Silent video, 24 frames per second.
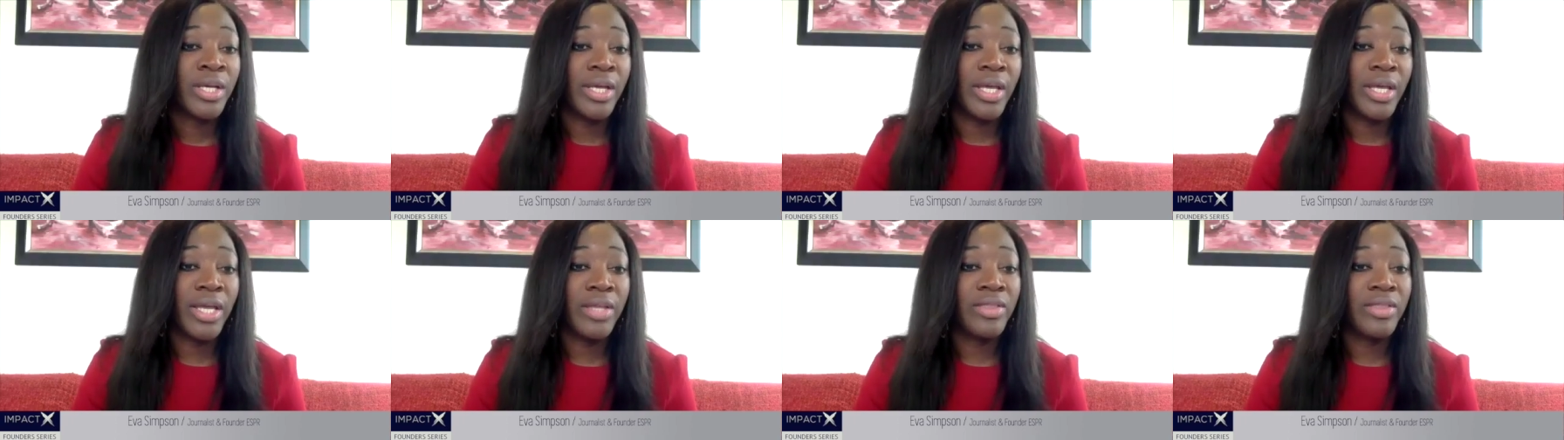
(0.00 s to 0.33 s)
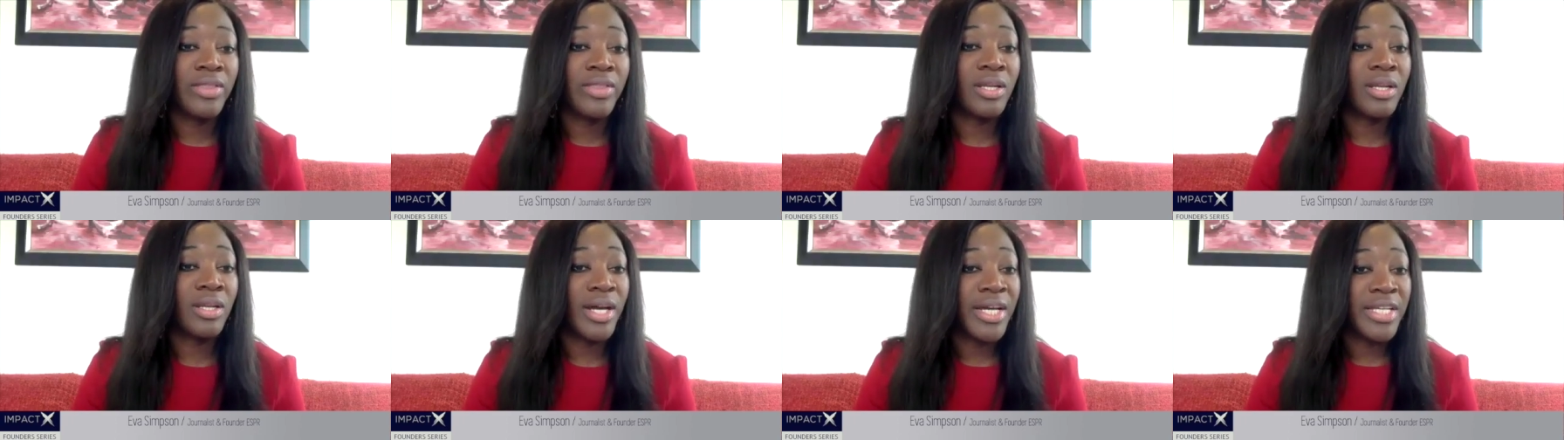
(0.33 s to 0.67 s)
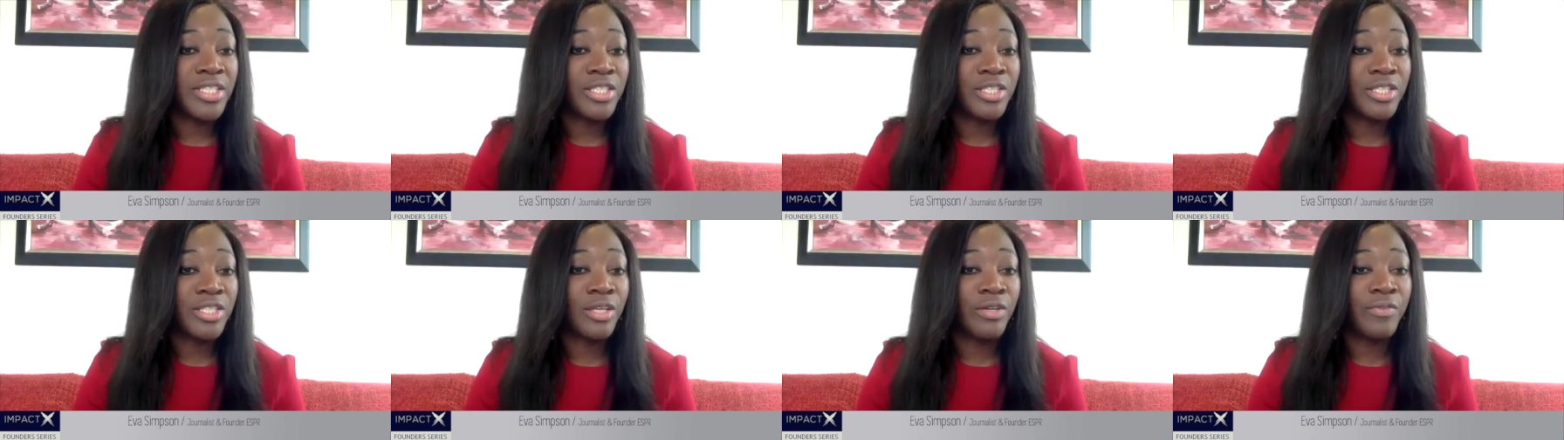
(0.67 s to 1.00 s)
in the
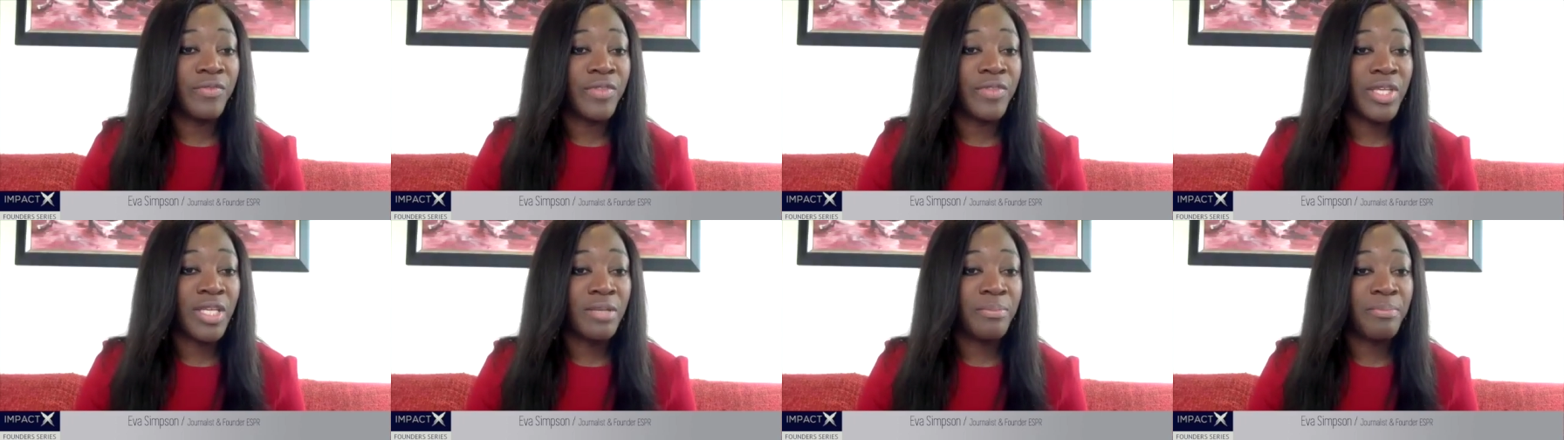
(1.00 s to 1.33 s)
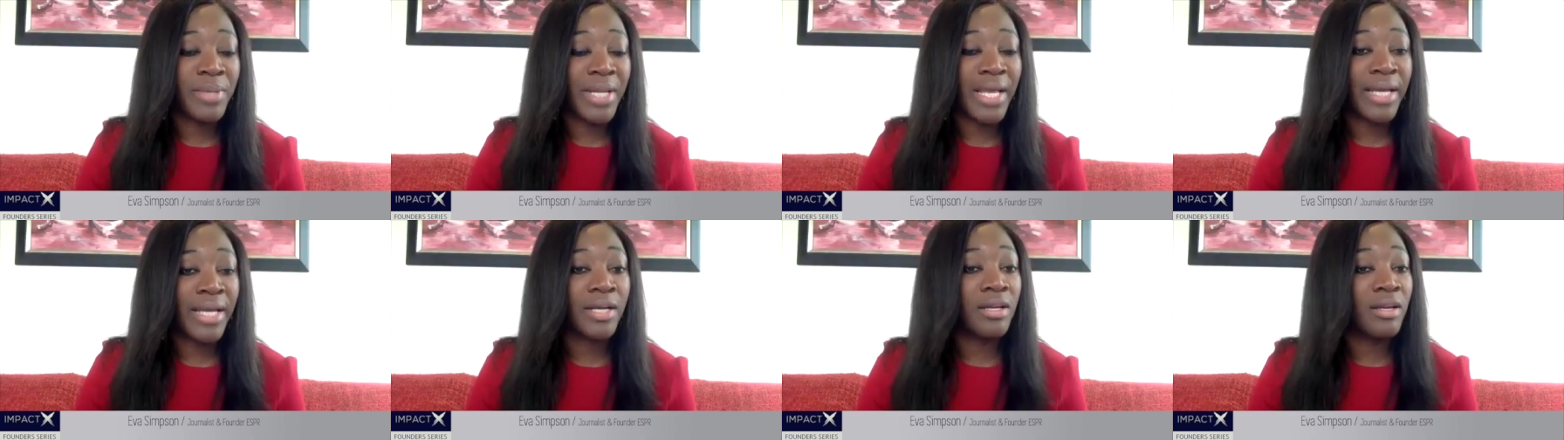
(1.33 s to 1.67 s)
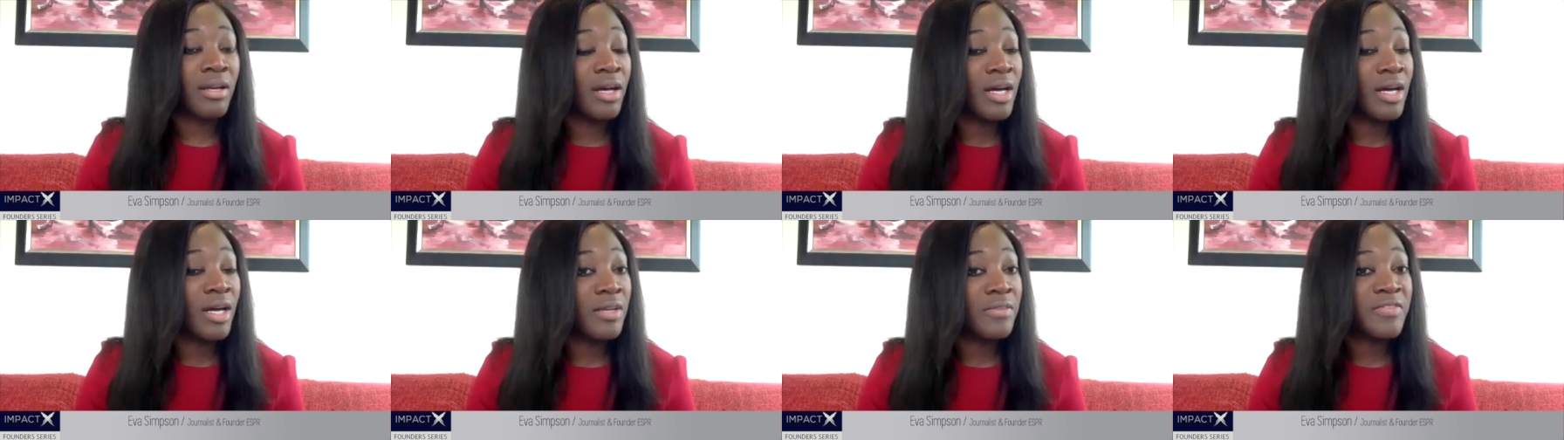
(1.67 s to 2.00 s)
light of the Black
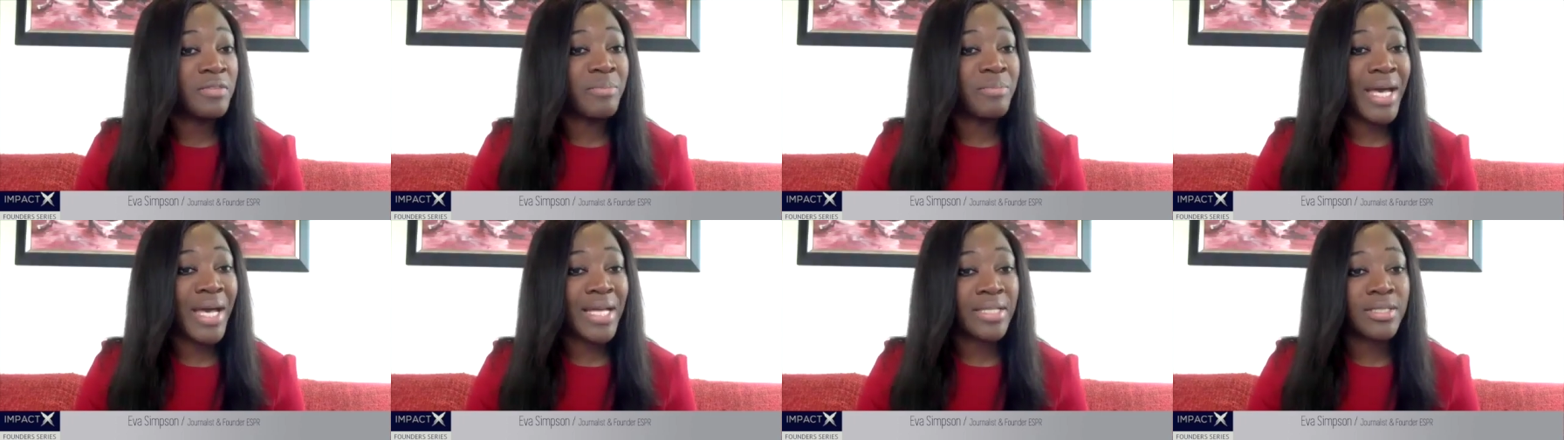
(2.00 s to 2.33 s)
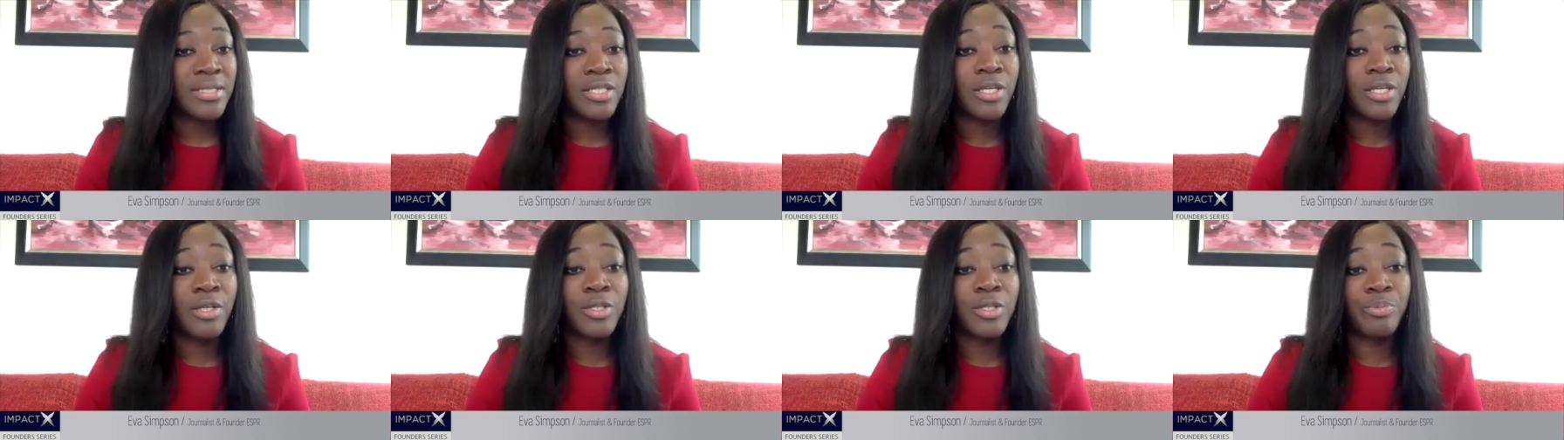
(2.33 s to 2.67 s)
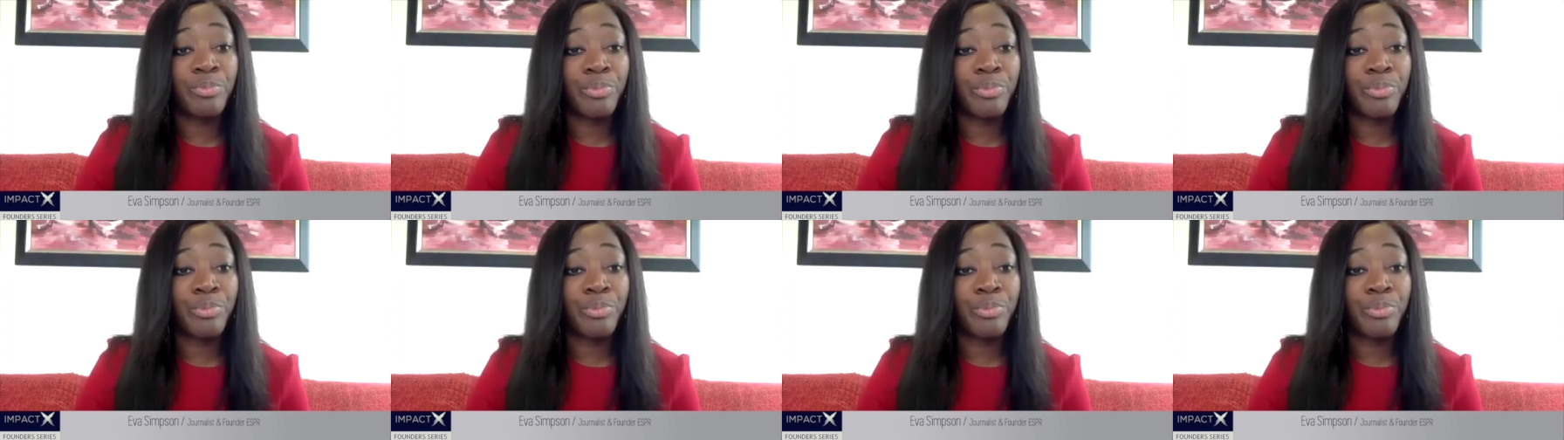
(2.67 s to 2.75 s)
Lives Matter